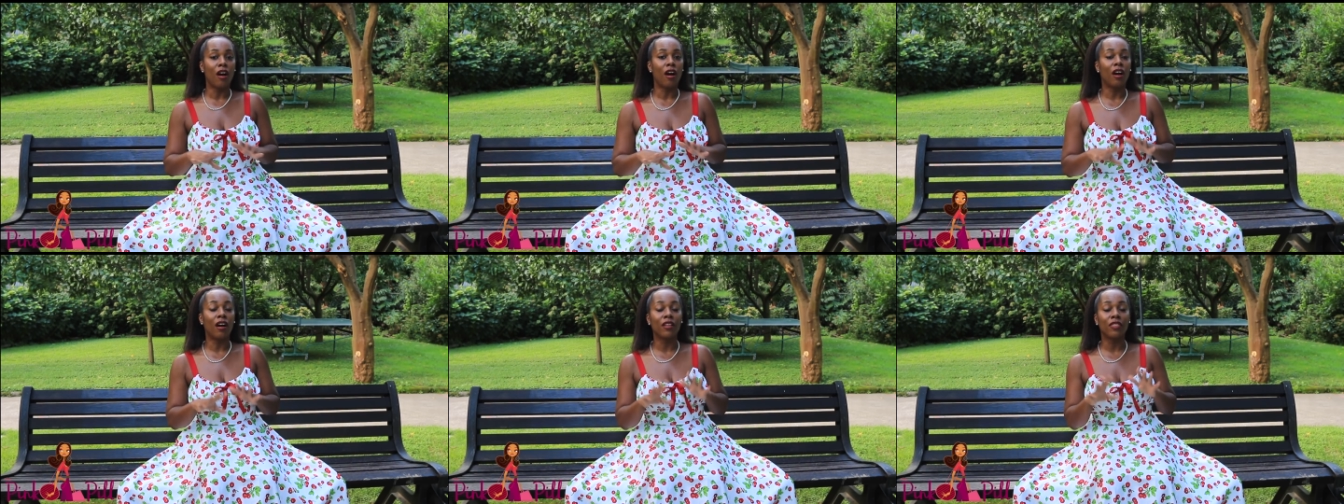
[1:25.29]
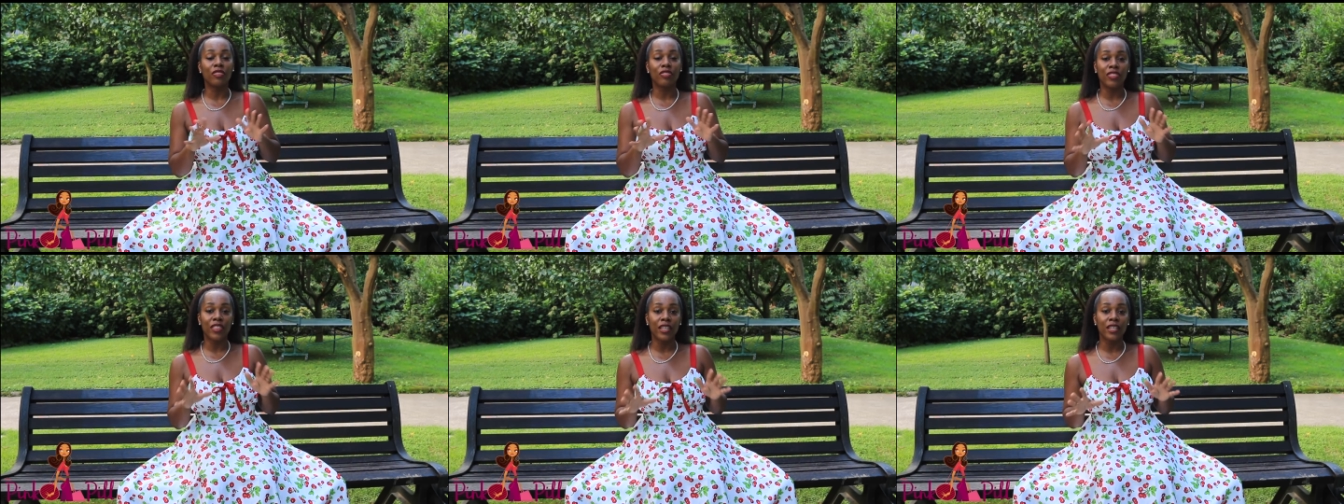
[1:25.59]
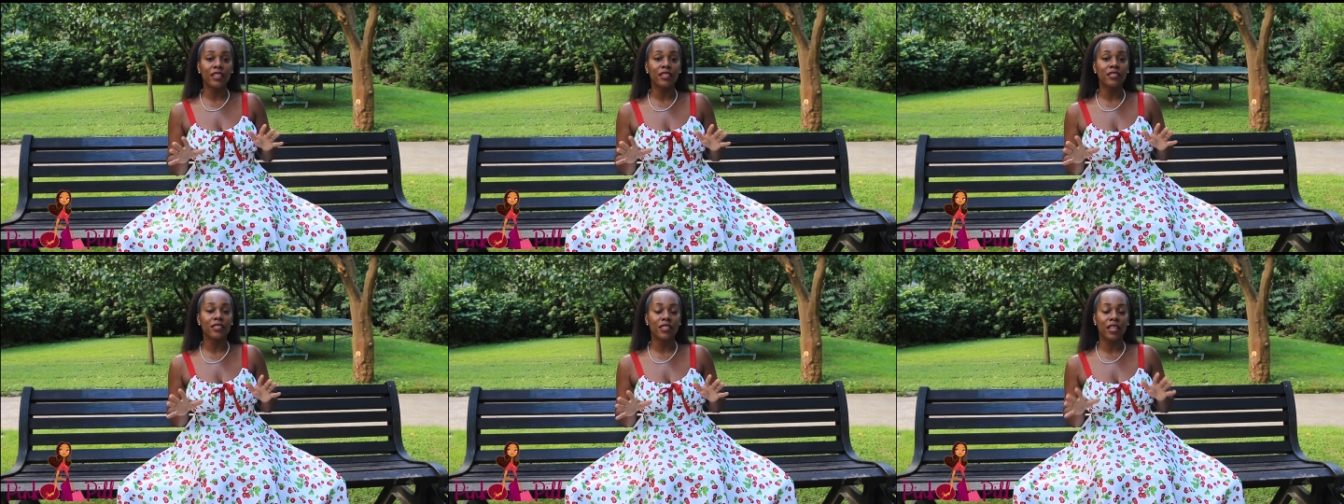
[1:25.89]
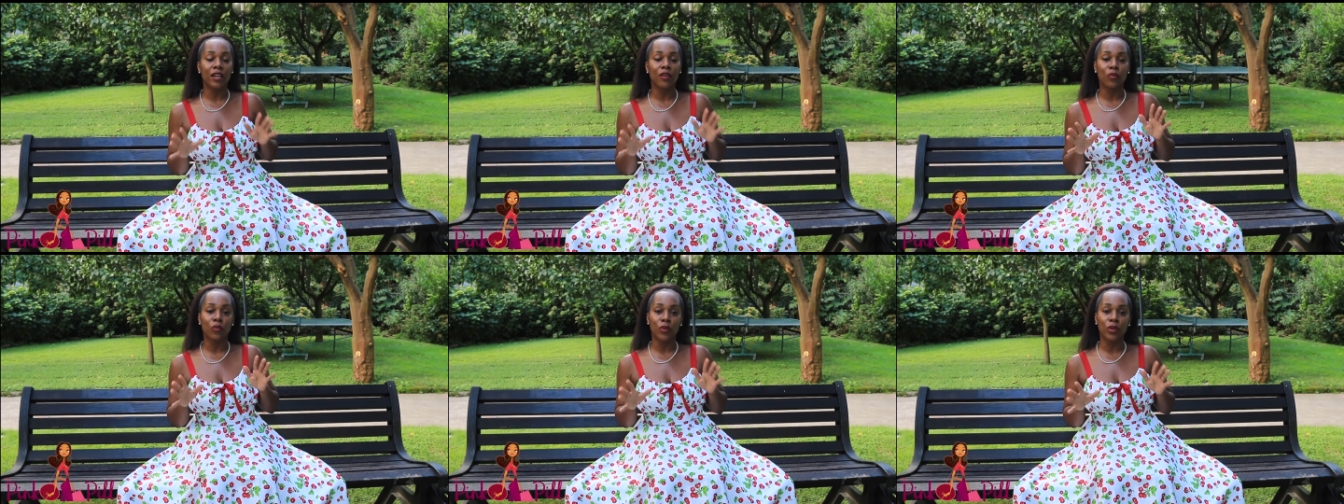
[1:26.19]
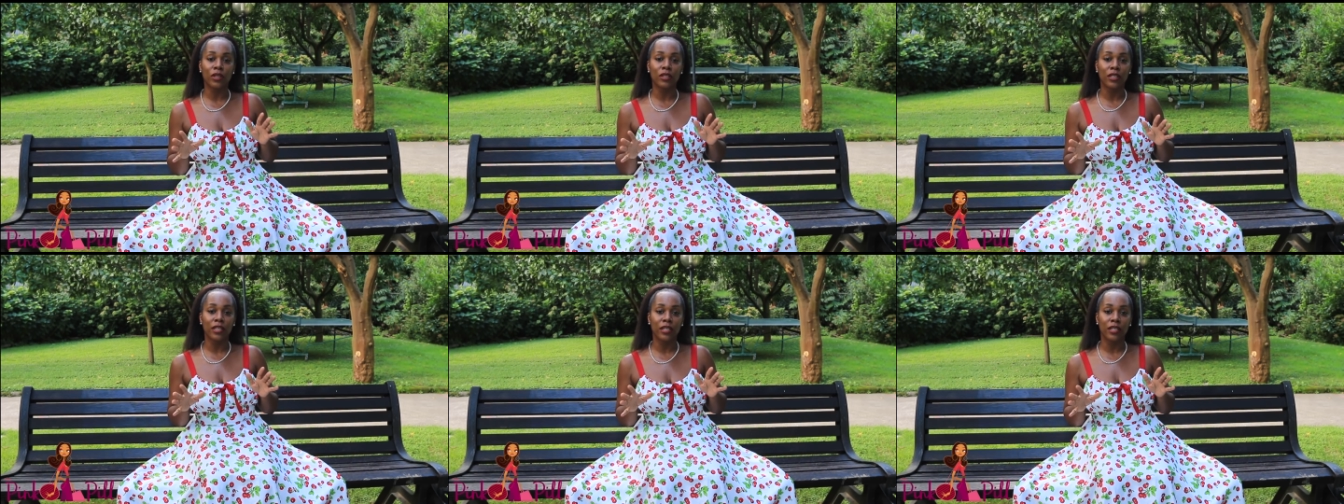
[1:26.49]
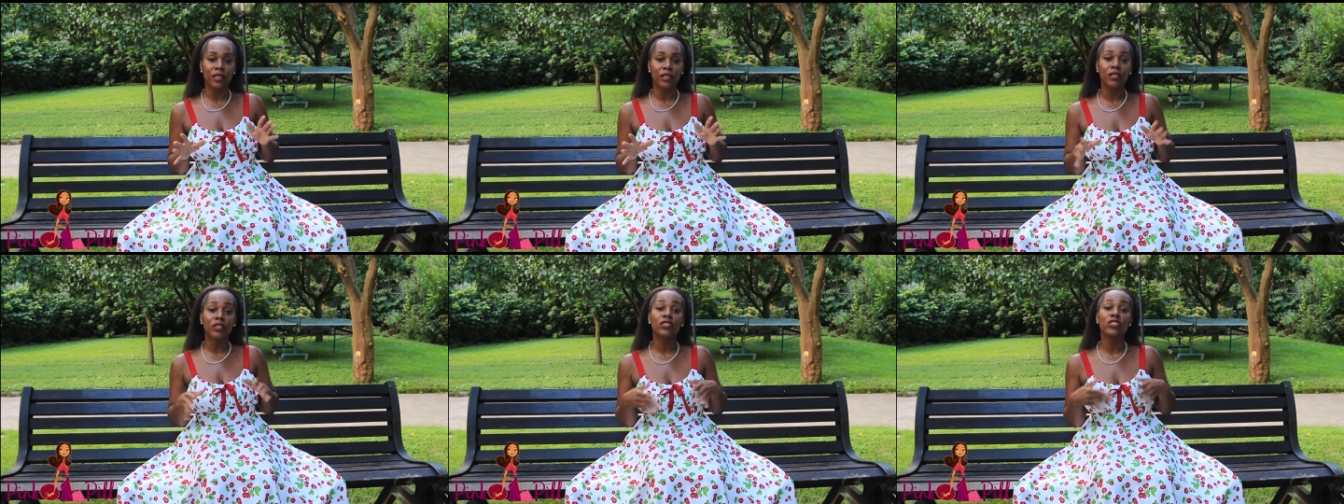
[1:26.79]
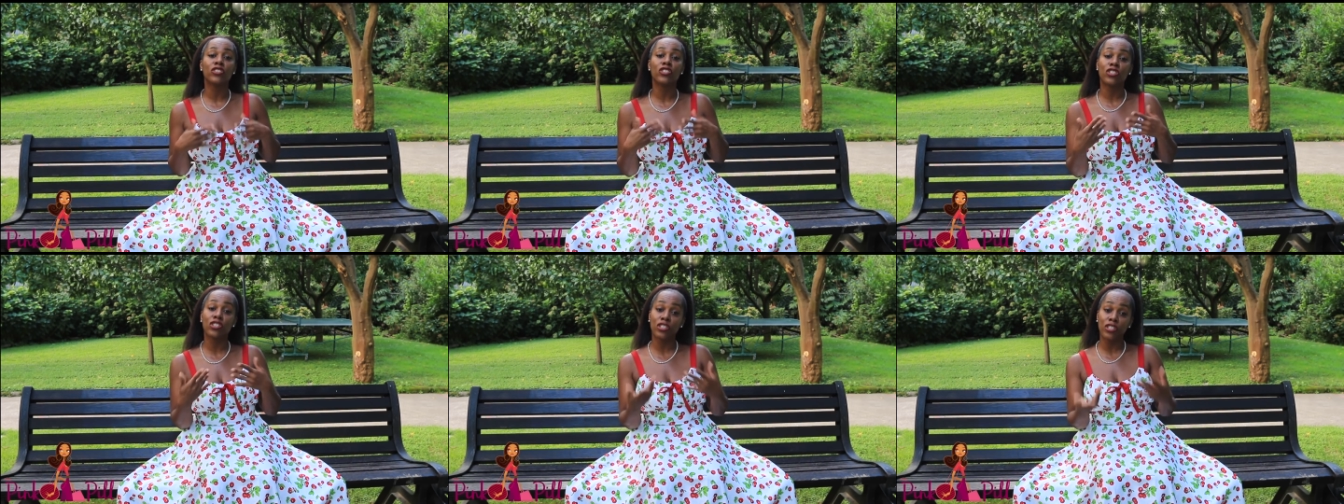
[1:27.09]
on things that really
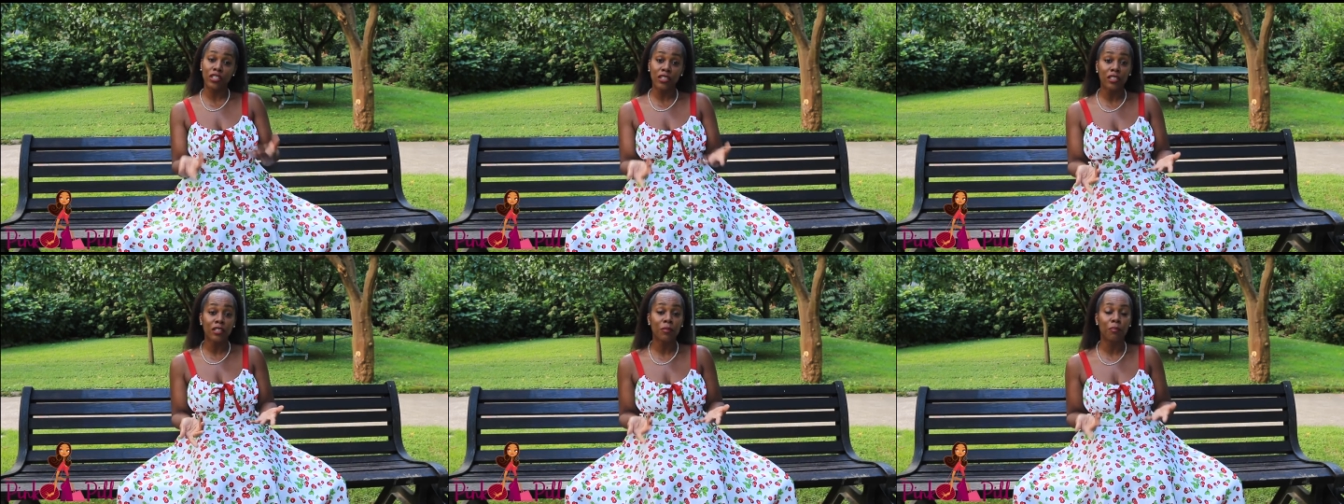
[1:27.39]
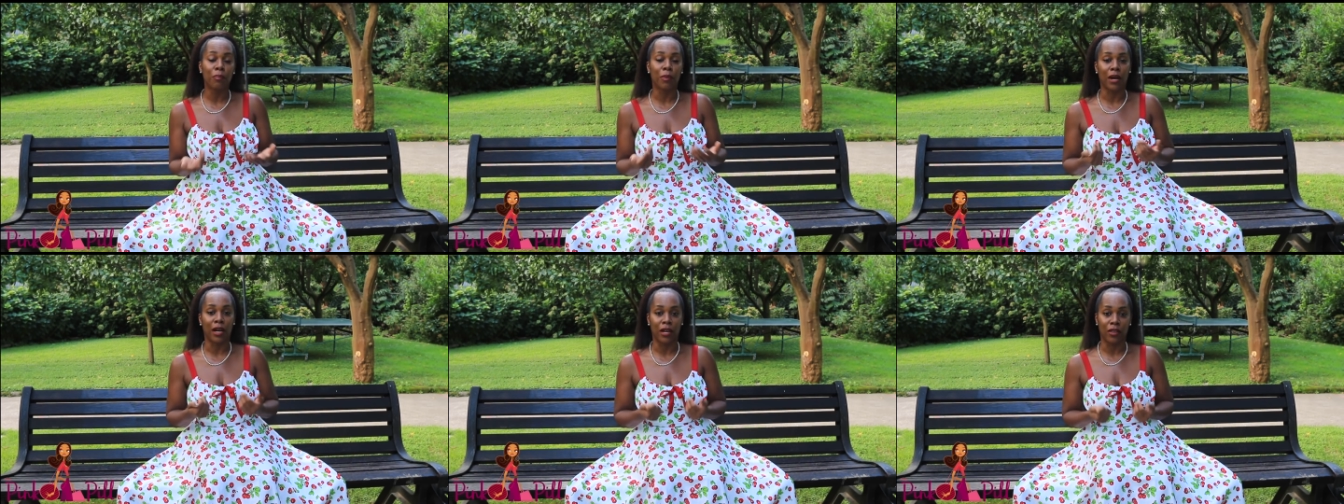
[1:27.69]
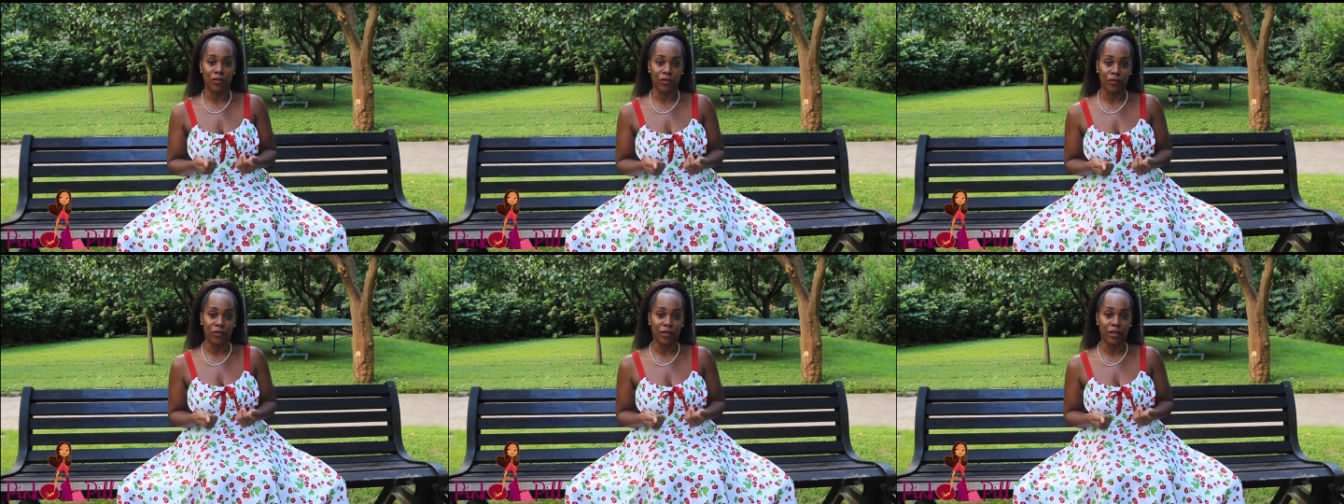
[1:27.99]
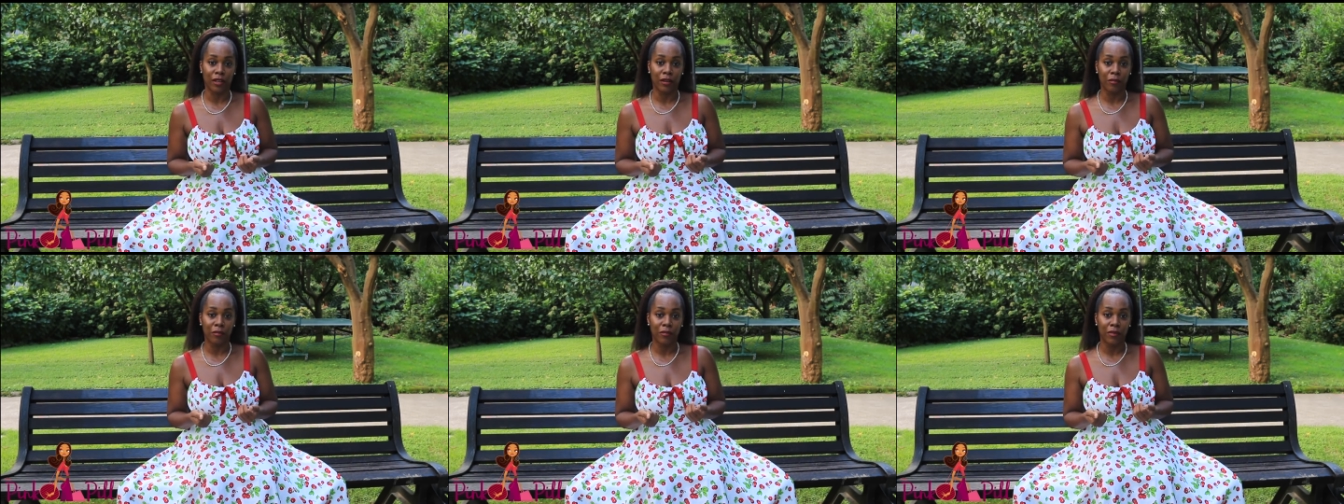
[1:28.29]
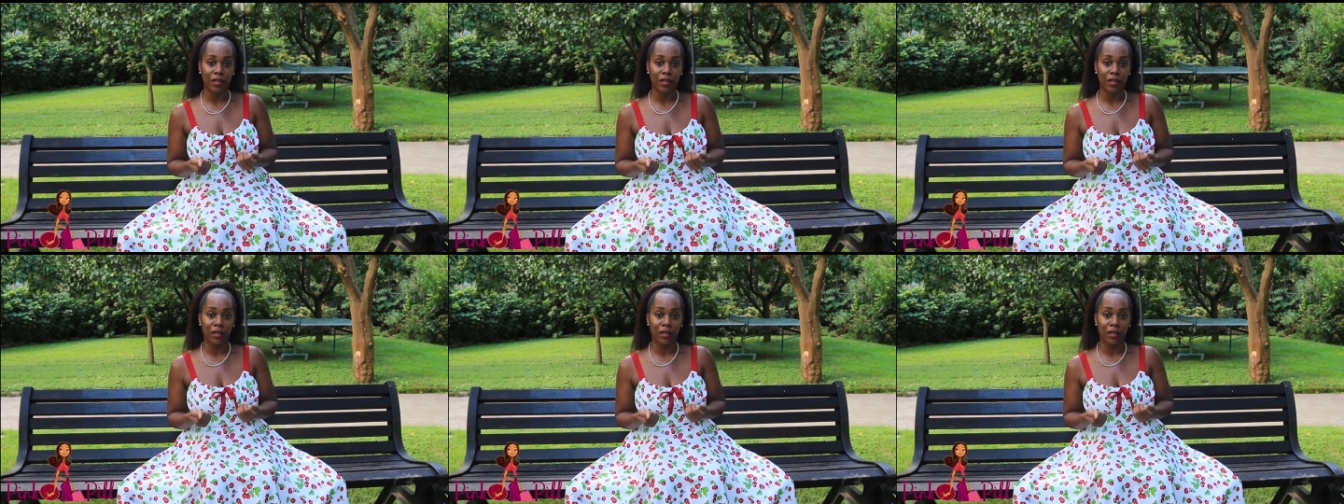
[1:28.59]
should bother them.